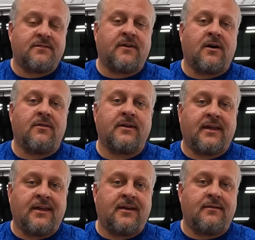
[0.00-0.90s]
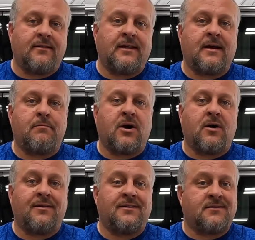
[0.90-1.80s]
of all, the kit that I
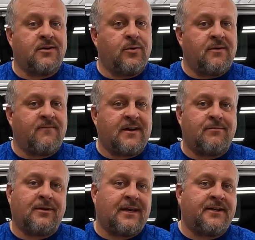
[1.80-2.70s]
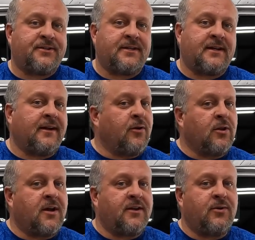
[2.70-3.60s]
bought is 2M Fabrication, and I know a
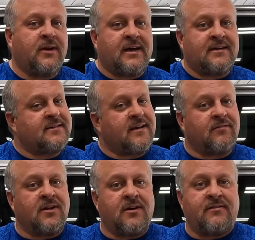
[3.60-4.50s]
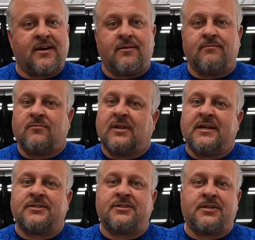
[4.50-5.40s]
lot of you guys have love-hate
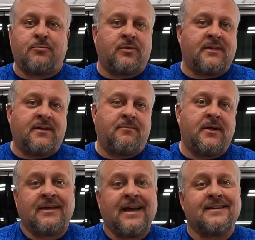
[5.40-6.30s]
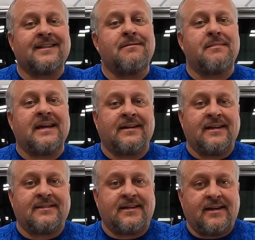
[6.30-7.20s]
relationship with them. Guys, they make
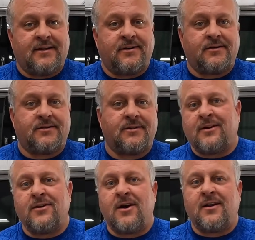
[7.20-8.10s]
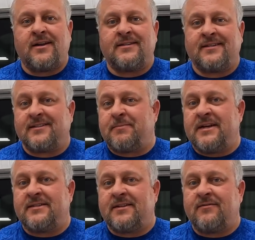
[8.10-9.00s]
decent headers. They're not as
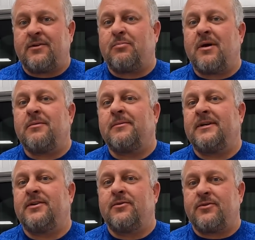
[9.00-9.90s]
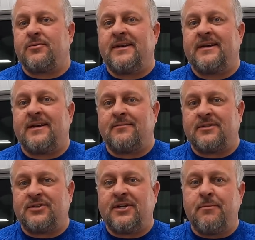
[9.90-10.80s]
expensive. They're probably 2 to 3 times
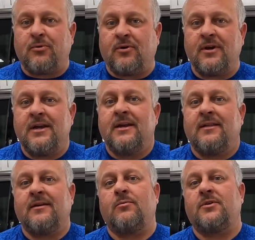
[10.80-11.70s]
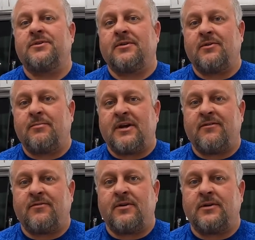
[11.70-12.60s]
cheaper than what you're going to pay
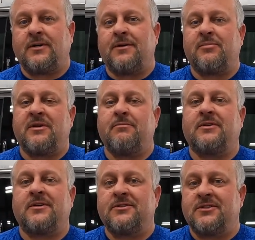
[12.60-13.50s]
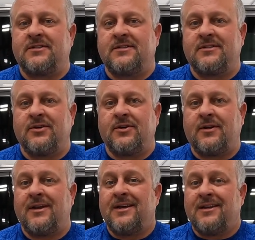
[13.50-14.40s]
for another company, but they're just as good.